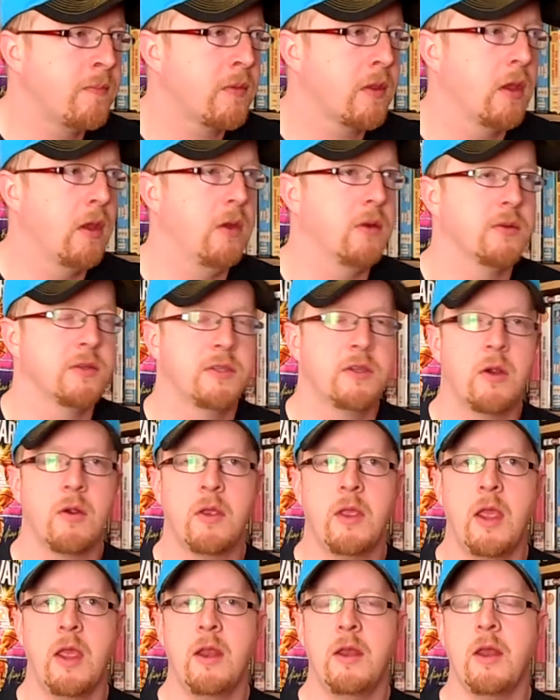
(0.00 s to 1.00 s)
You know,
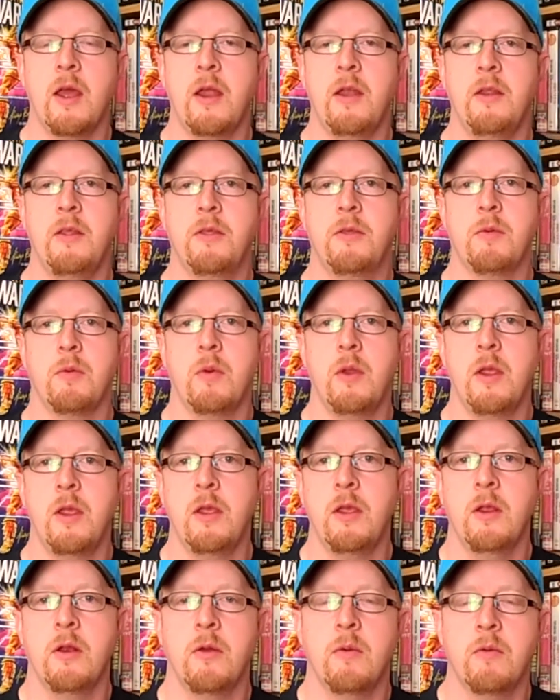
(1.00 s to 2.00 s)
Starrcade 93,
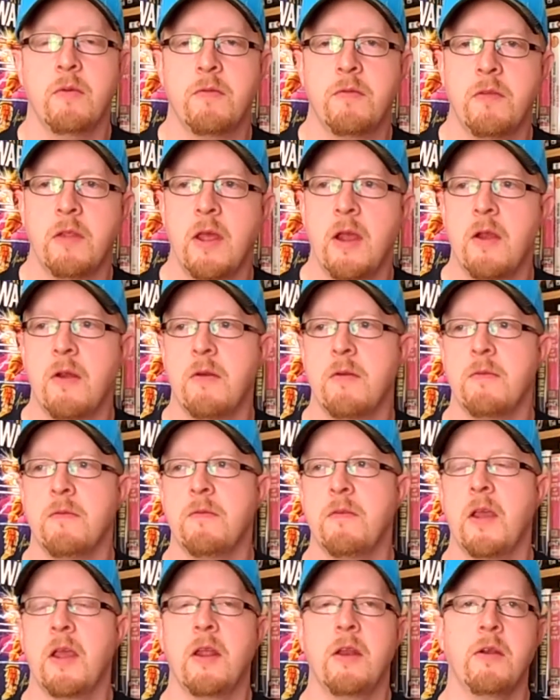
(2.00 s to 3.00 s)
you know, with Flair and
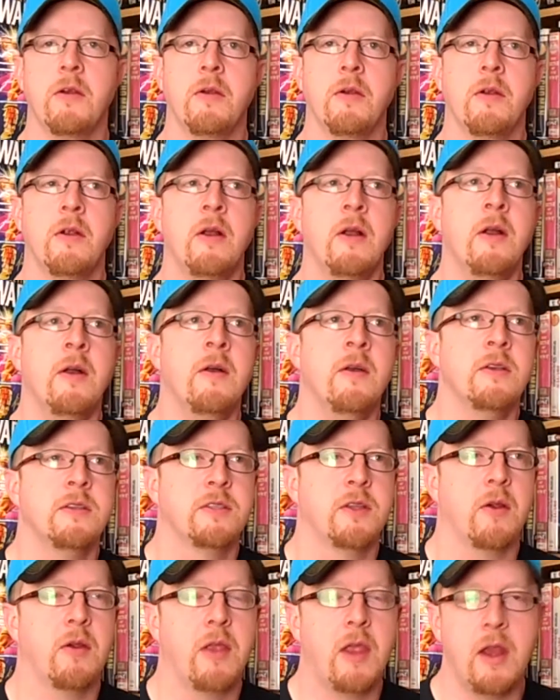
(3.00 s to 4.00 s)
Vader.
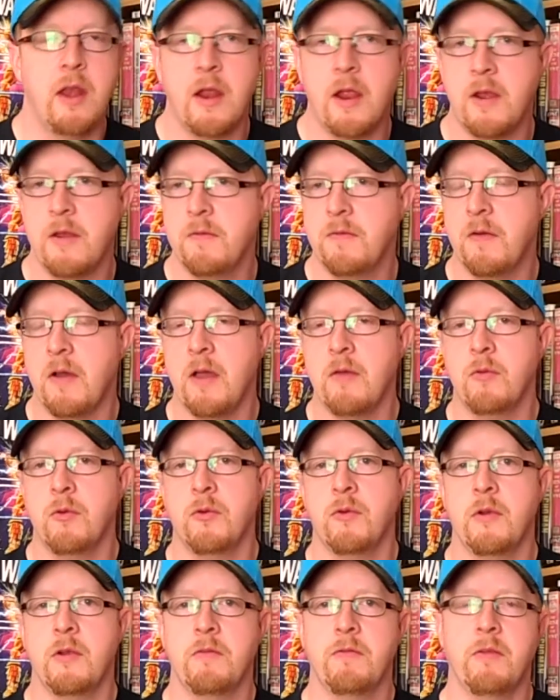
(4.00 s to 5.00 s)
Starrcade 95, when
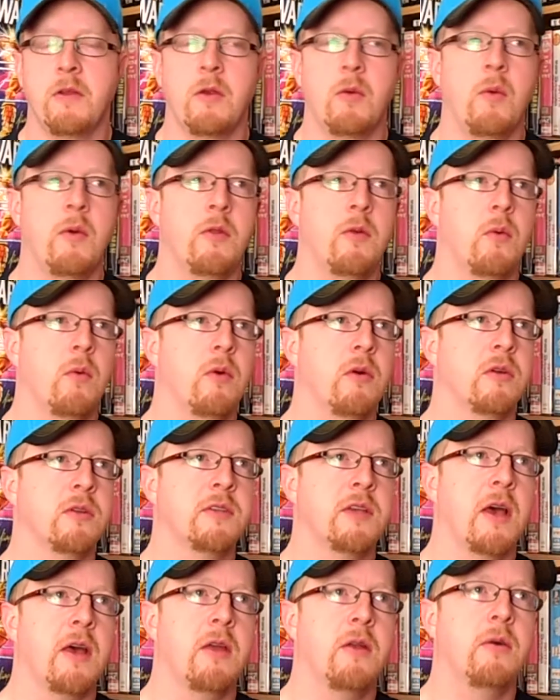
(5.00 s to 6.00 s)
Ric Flair won the world
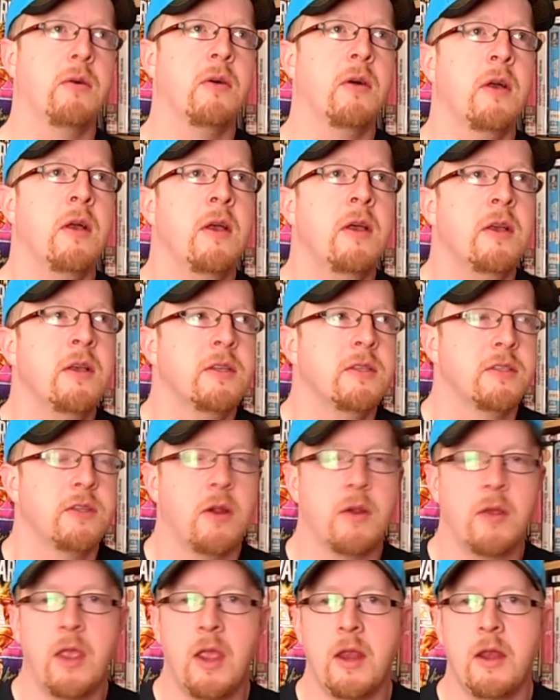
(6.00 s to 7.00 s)
title.
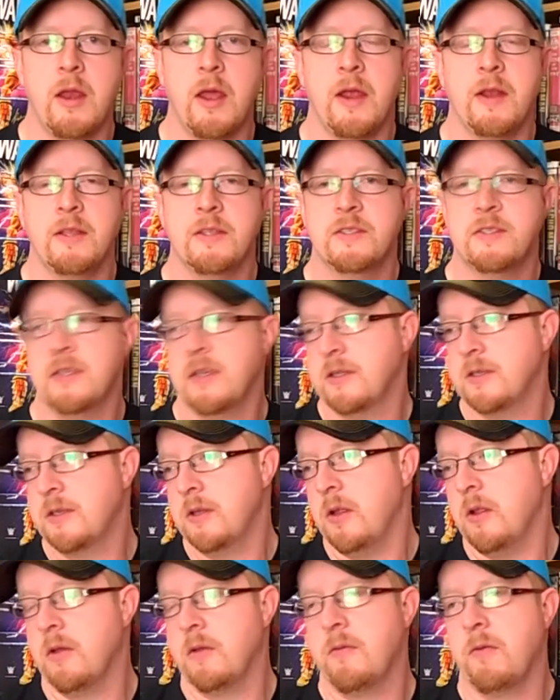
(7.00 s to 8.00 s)
Starrcade 96,
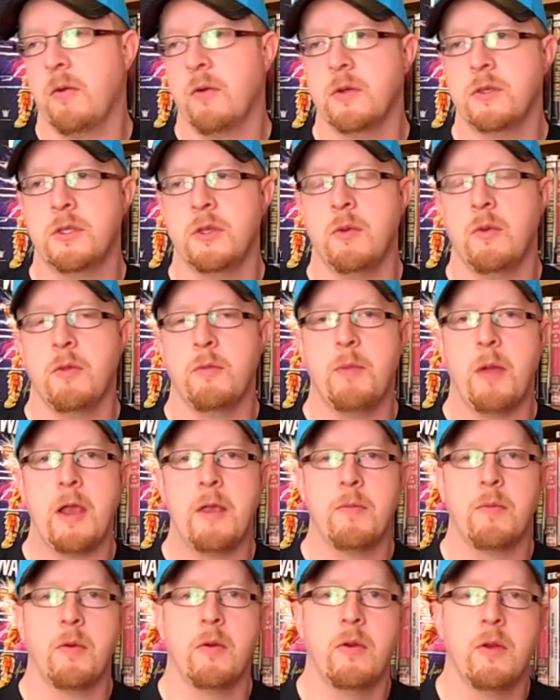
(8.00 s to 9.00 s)
you look forward to with
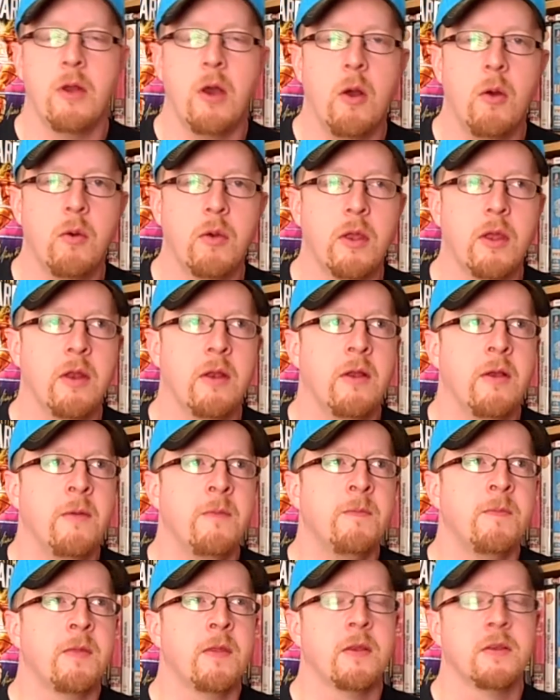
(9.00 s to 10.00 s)
Piper and Hogan.
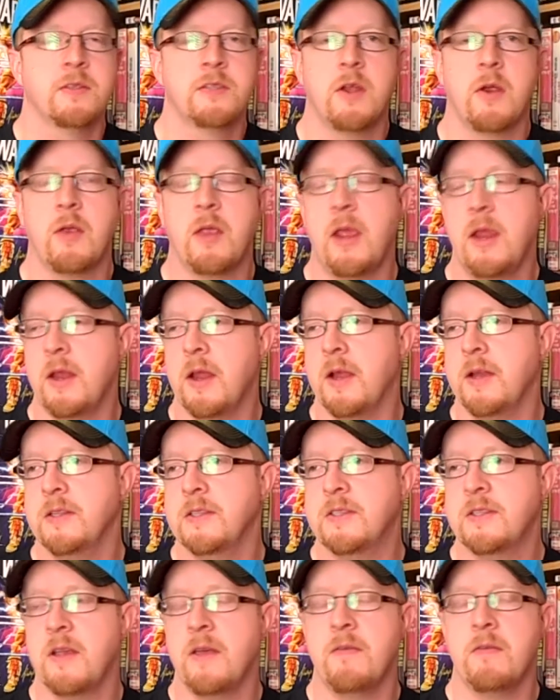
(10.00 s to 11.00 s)
Starrcade
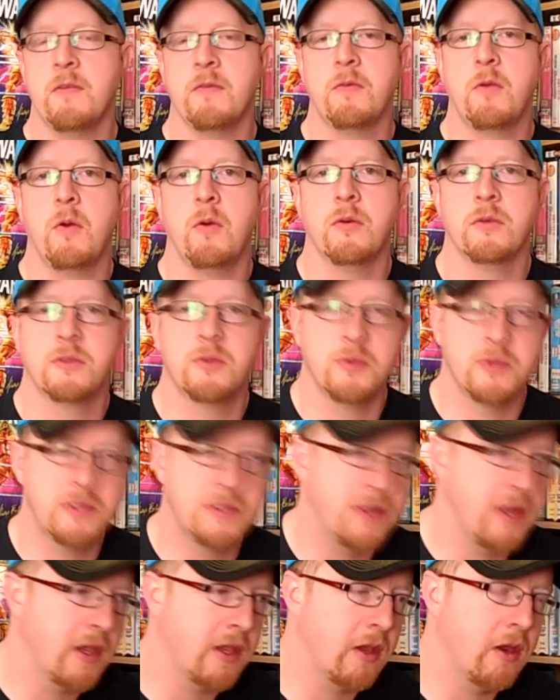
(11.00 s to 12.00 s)
97, of course, with
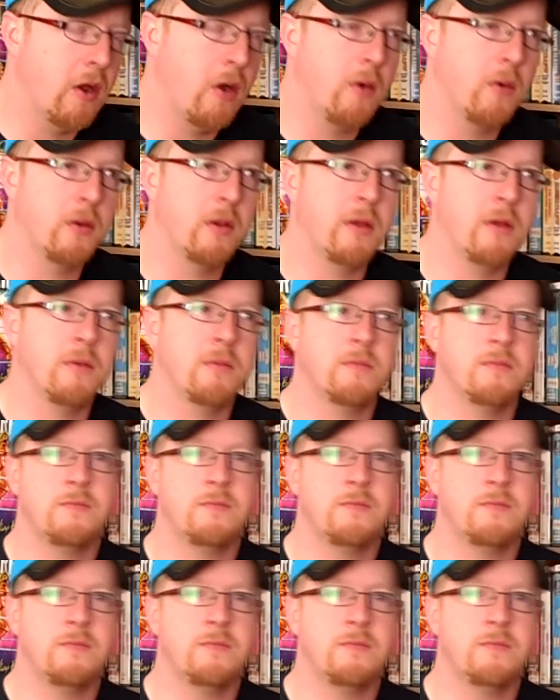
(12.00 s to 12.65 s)
Sting and Hogan